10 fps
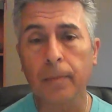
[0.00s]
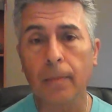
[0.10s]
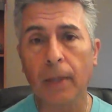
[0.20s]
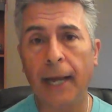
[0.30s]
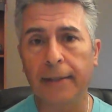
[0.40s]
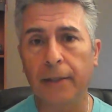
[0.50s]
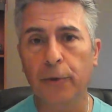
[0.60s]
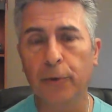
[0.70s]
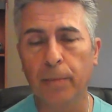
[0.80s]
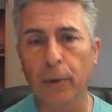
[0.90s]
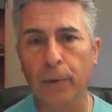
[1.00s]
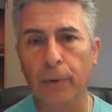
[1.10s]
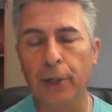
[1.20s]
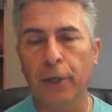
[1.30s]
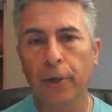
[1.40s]
at the new
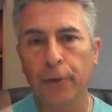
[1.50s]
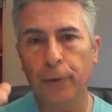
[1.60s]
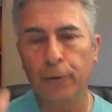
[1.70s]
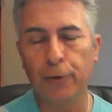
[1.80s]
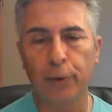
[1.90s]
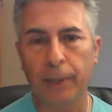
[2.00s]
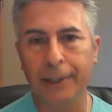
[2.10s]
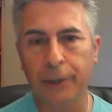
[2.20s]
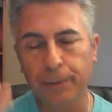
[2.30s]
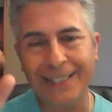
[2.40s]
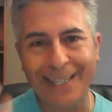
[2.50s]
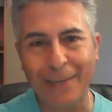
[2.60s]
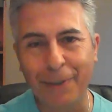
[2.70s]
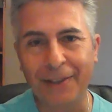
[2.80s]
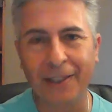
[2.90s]
moon, you
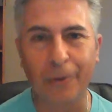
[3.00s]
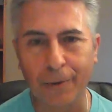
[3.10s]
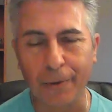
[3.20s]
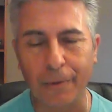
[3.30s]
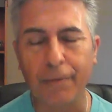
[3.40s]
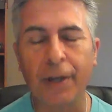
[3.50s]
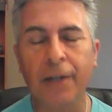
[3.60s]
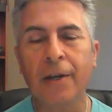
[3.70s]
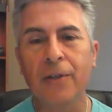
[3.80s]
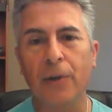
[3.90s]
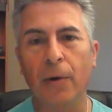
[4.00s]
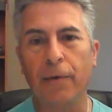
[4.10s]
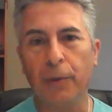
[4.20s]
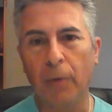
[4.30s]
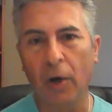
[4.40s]
deepen the groove. So if
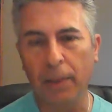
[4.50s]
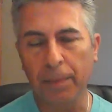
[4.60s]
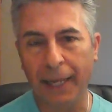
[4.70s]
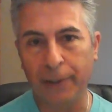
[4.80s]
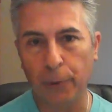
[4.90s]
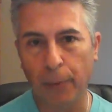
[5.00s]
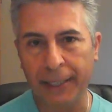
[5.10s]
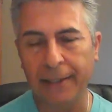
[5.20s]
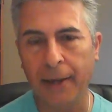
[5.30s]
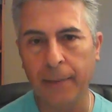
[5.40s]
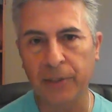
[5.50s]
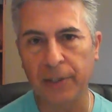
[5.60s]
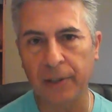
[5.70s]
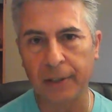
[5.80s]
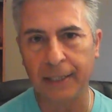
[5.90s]
you multiply 20 times
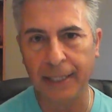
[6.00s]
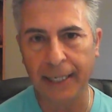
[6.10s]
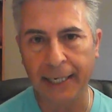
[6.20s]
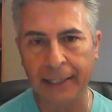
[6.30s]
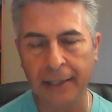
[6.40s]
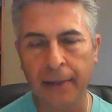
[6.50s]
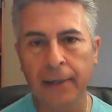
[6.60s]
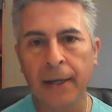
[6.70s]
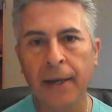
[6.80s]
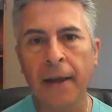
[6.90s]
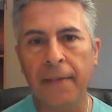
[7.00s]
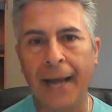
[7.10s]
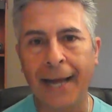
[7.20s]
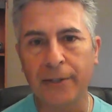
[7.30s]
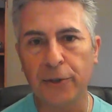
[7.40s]
13,
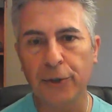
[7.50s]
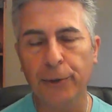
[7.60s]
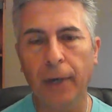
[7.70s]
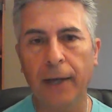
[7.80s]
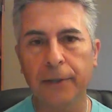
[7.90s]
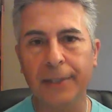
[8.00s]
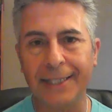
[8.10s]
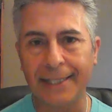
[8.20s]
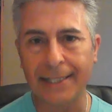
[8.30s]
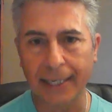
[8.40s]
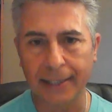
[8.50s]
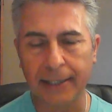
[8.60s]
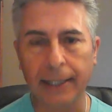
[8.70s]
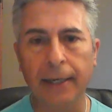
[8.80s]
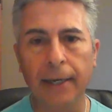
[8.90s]
that's 260.
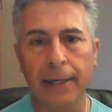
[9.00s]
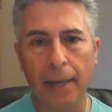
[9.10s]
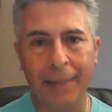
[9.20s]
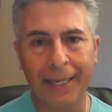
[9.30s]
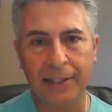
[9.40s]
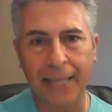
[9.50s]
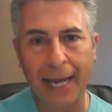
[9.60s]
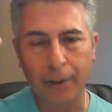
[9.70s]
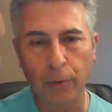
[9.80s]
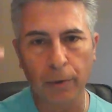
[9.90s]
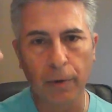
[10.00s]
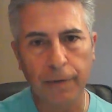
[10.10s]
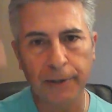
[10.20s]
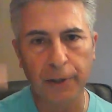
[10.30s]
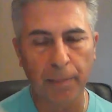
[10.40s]
That means that groove
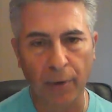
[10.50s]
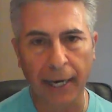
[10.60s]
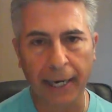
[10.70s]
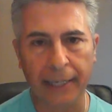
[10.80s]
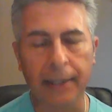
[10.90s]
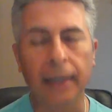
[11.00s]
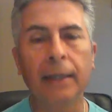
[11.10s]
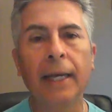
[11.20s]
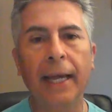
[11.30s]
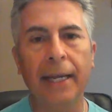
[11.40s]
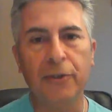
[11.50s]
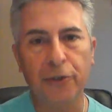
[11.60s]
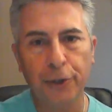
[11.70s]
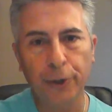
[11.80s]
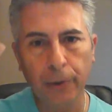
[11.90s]
in your brain is
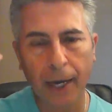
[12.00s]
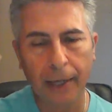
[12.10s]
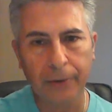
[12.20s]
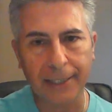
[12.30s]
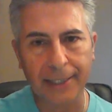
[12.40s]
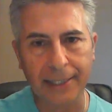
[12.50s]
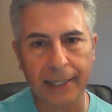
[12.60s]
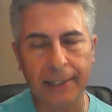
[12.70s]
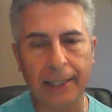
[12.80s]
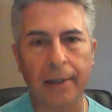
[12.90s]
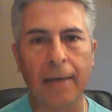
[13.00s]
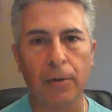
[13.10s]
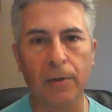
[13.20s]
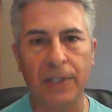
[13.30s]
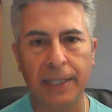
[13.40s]
260
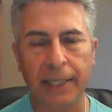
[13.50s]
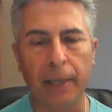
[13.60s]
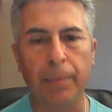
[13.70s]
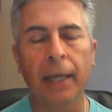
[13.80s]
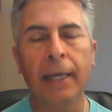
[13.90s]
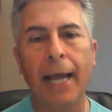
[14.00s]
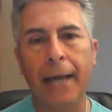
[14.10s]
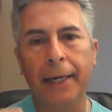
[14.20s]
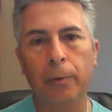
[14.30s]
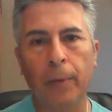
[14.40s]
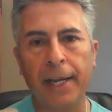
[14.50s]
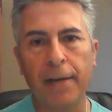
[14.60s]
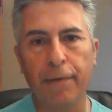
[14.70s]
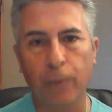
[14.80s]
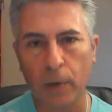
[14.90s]
levels deep, and it
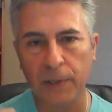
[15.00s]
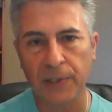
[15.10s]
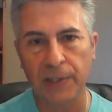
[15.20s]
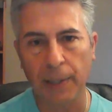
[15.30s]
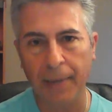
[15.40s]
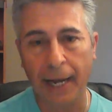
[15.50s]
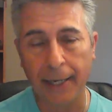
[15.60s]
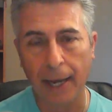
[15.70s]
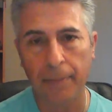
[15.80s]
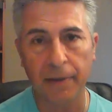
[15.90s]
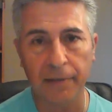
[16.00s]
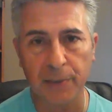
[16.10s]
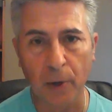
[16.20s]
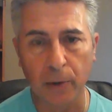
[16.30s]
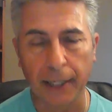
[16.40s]
reinforces the bad habit of
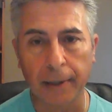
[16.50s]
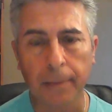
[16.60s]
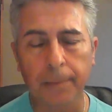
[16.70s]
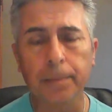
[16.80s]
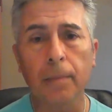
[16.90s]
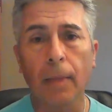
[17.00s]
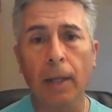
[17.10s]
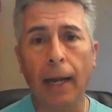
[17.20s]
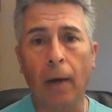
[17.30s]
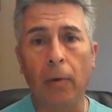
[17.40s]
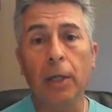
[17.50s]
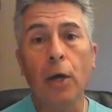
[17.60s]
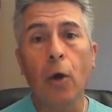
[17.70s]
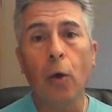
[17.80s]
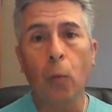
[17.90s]
smoking. Now,
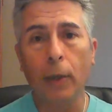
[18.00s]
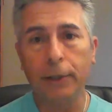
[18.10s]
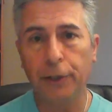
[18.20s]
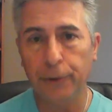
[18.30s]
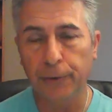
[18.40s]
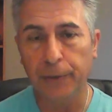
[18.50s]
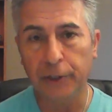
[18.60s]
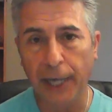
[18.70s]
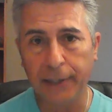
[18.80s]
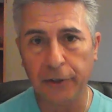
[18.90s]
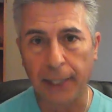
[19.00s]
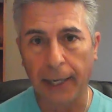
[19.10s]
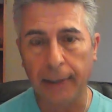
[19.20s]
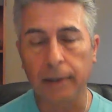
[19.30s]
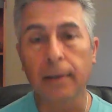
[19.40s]
what do you do to change that?
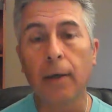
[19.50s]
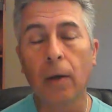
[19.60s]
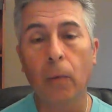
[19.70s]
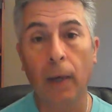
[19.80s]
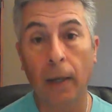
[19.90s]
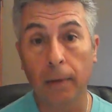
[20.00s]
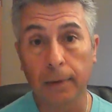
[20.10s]
Well,